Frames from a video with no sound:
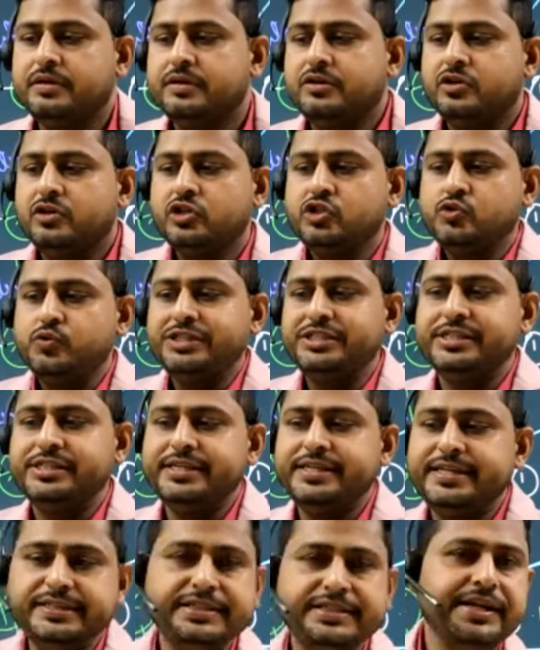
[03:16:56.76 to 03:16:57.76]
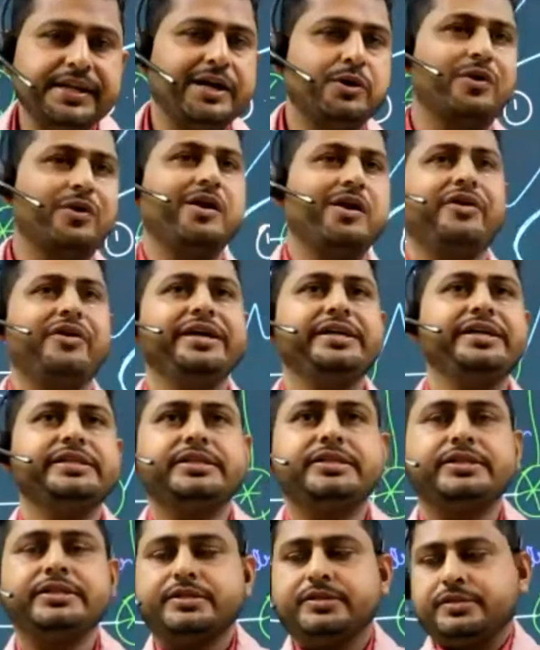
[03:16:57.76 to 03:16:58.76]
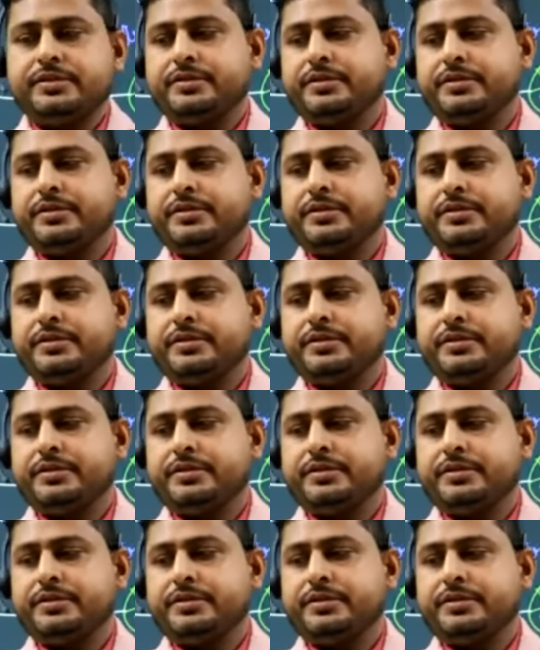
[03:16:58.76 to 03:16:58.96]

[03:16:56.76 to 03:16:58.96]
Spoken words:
Switch is the network device.